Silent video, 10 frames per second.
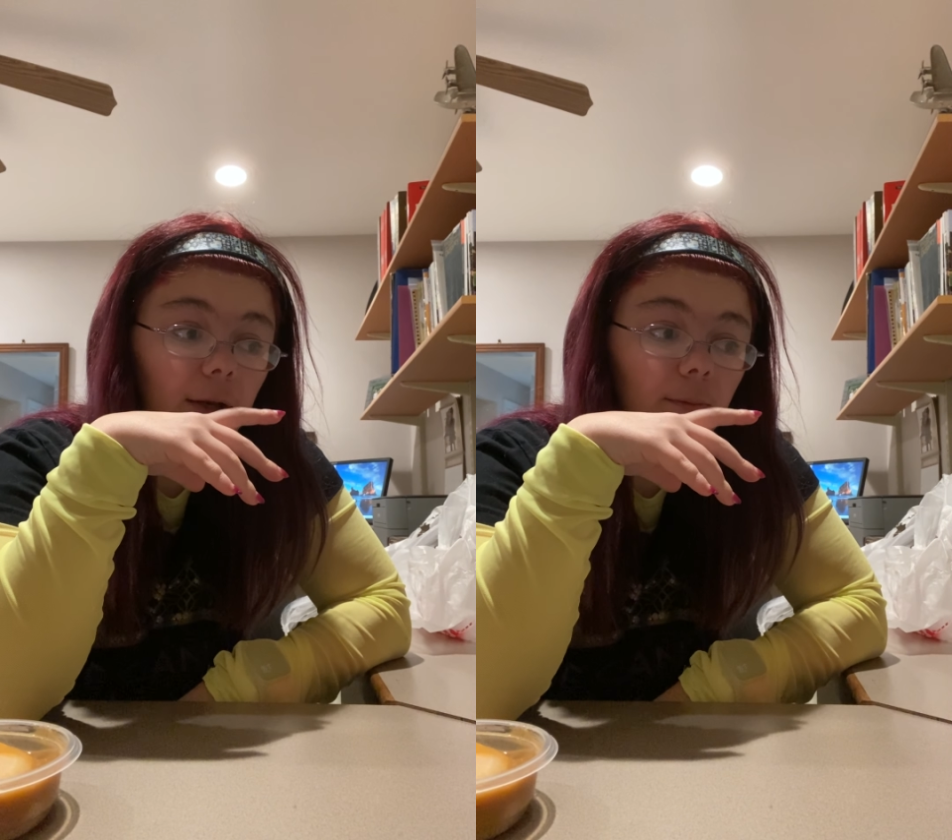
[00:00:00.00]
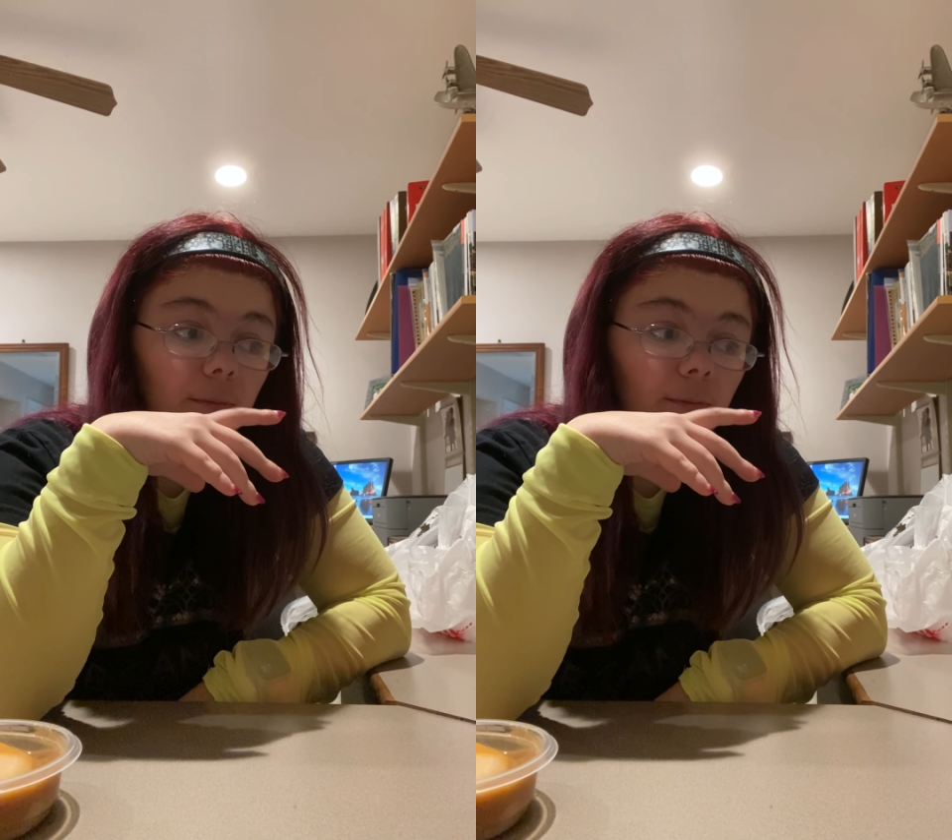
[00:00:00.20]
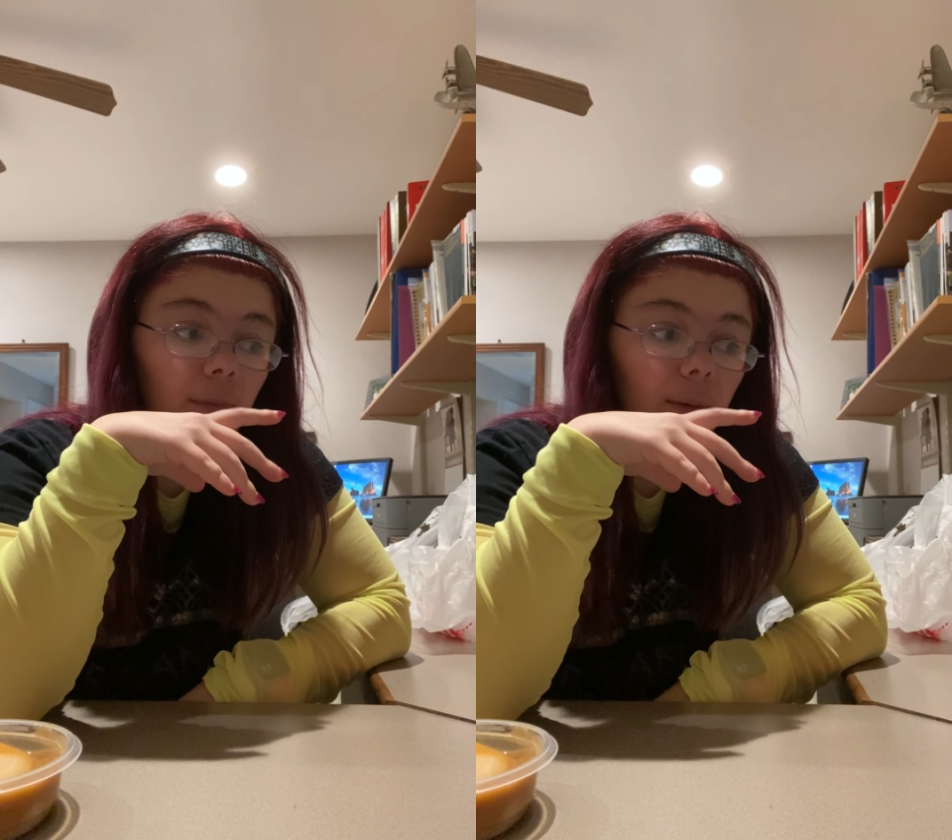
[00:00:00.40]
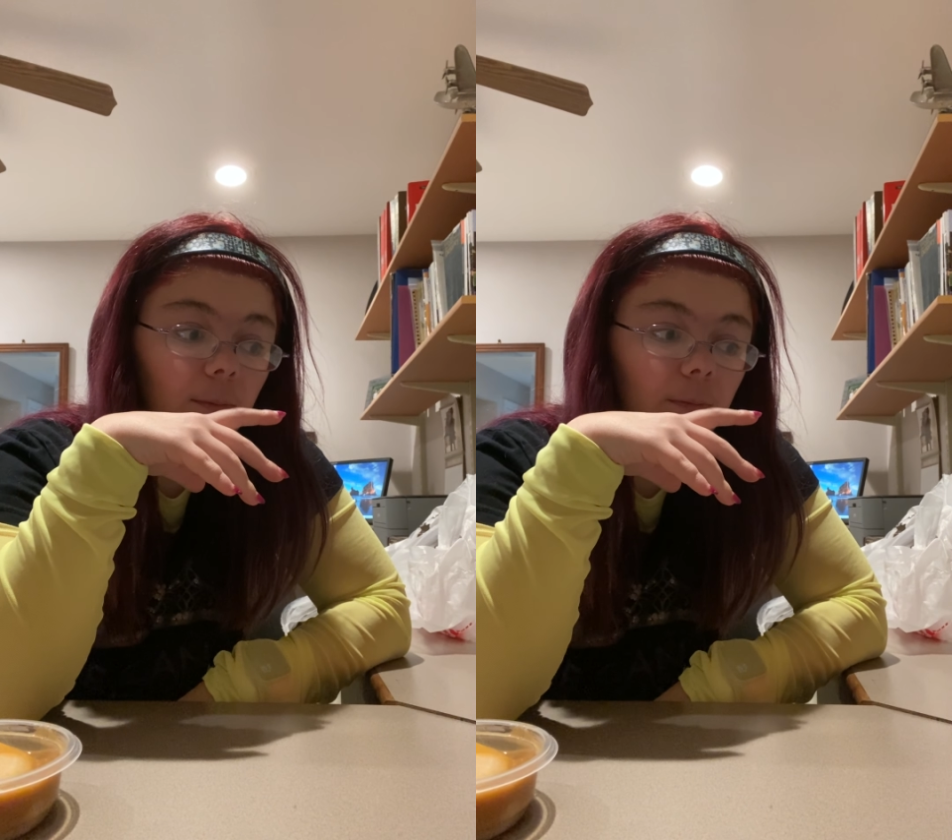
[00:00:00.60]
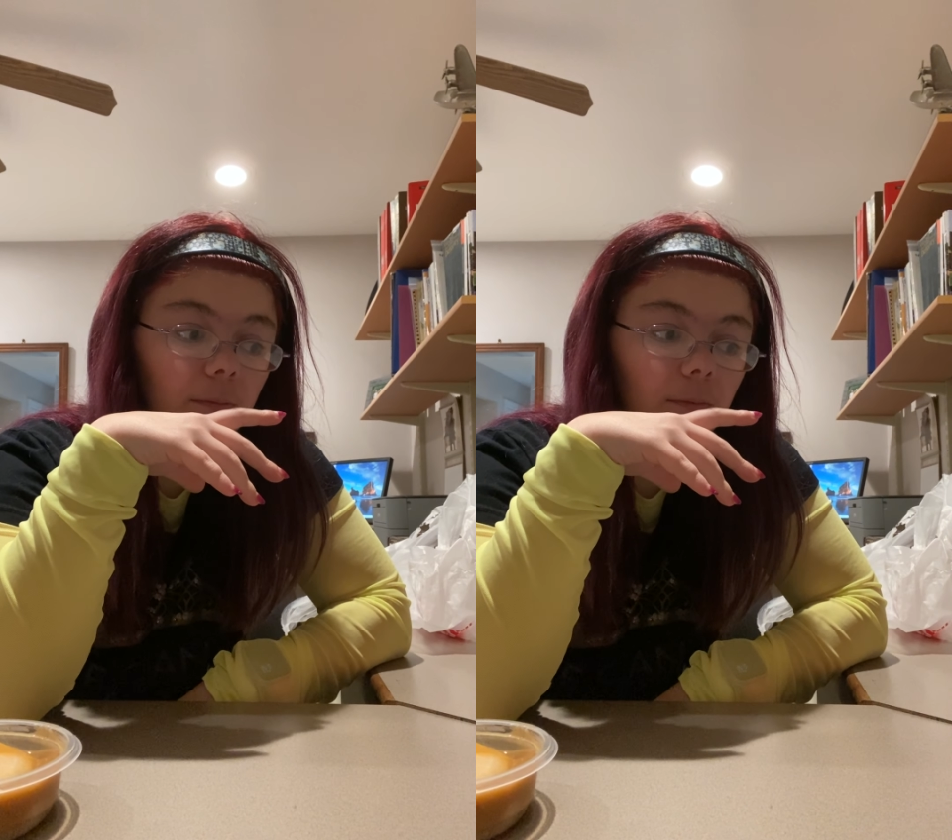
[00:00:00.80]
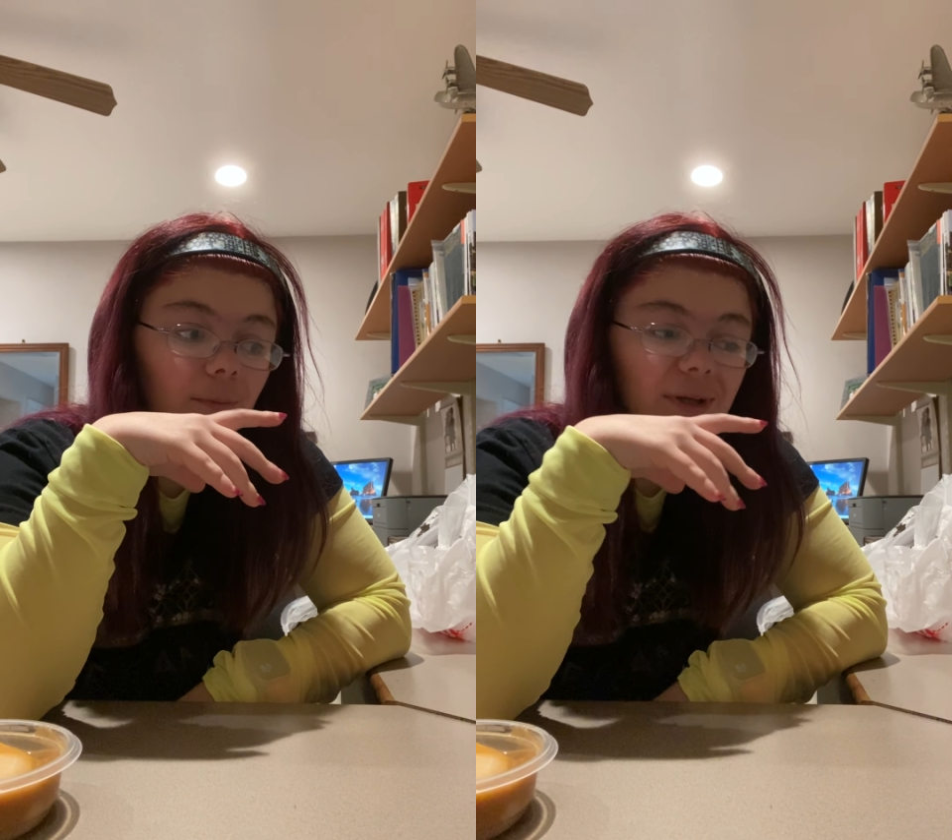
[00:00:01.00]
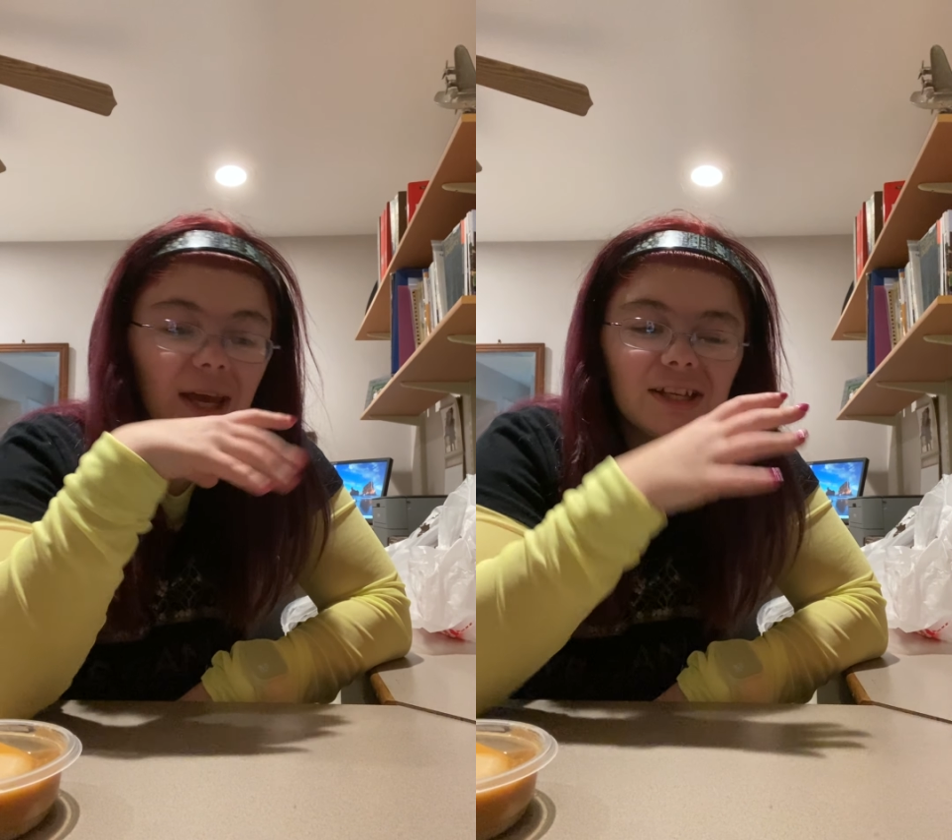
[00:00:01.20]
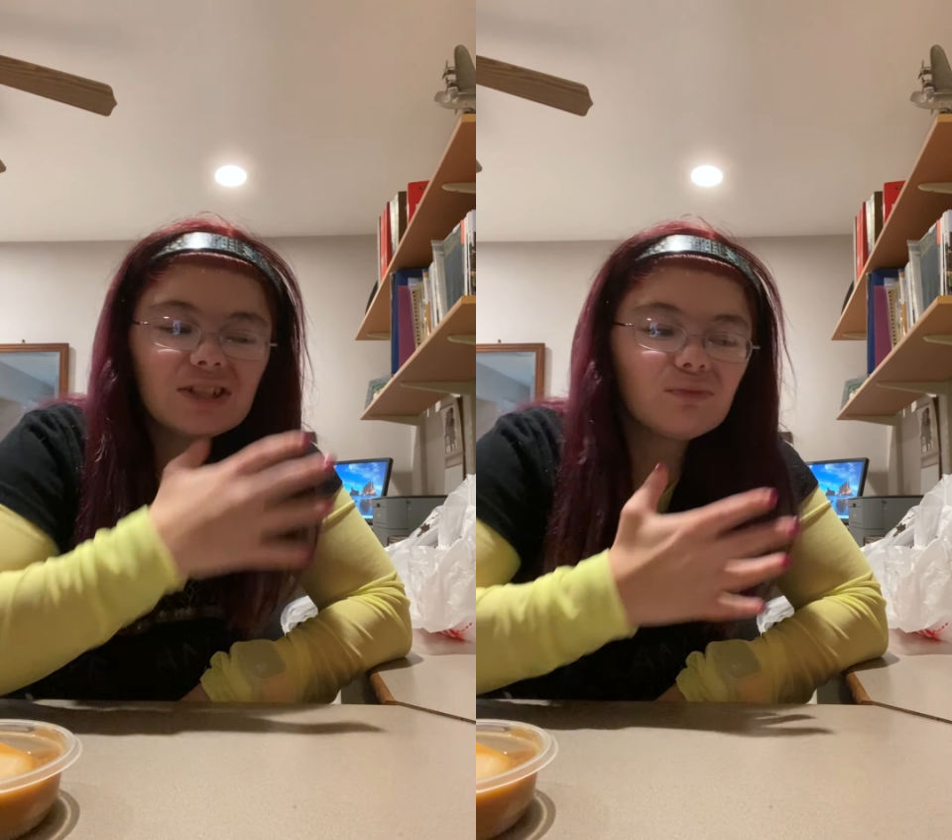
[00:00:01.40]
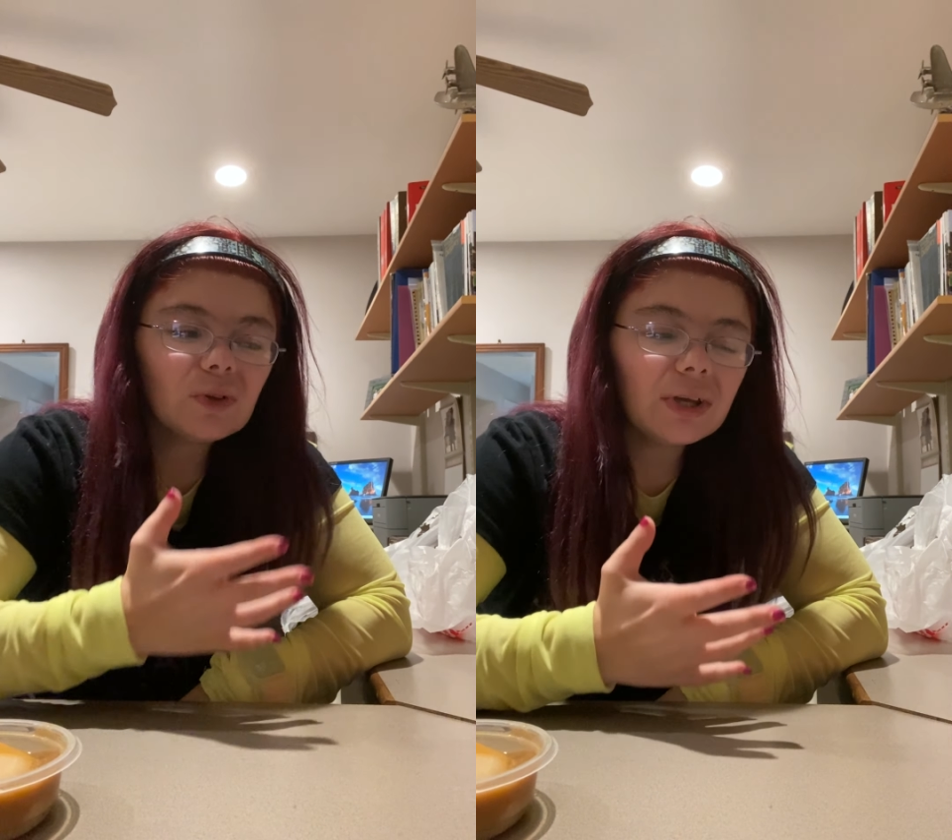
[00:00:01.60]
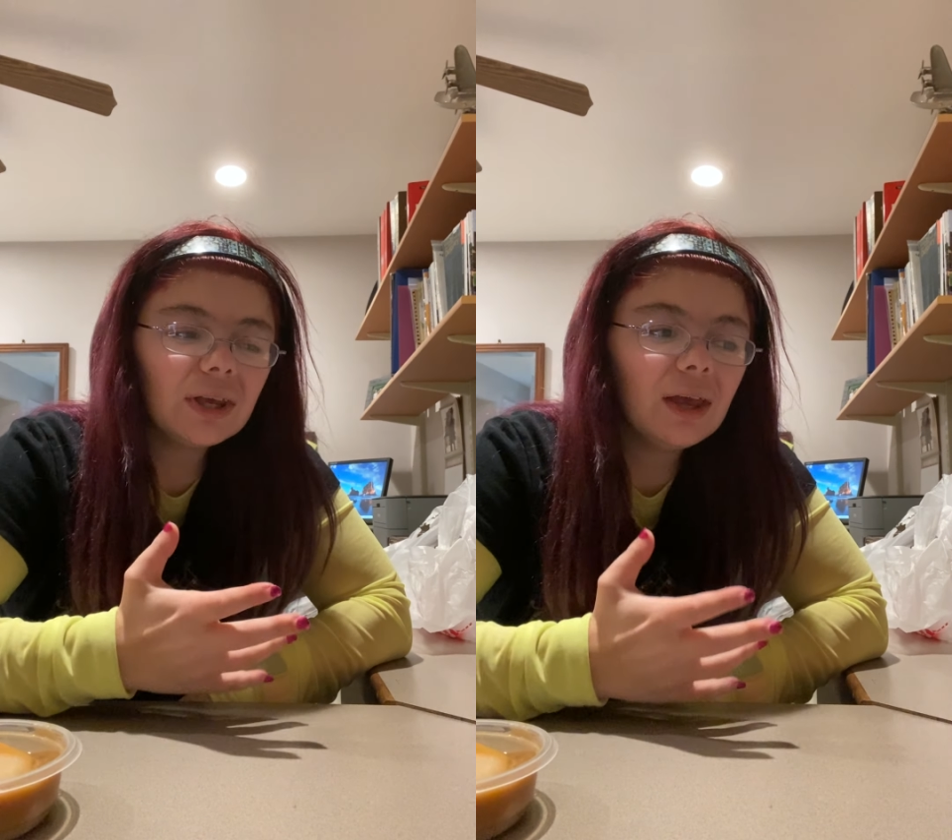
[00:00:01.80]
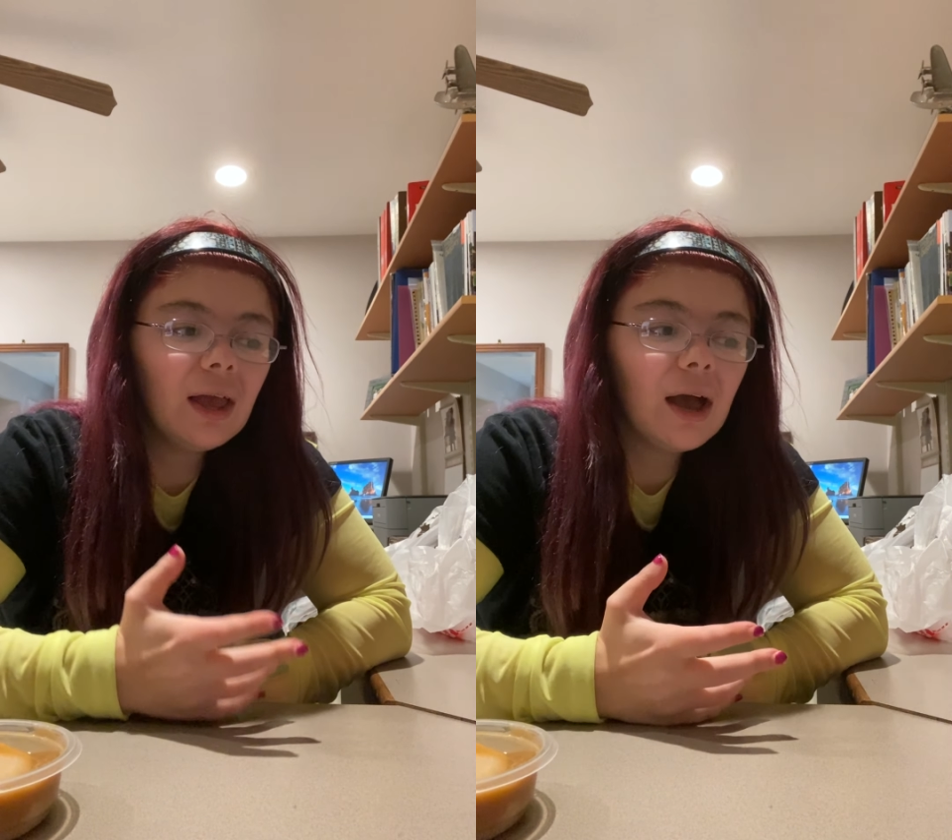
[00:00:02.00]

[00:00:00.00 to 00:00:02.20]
doesn't really,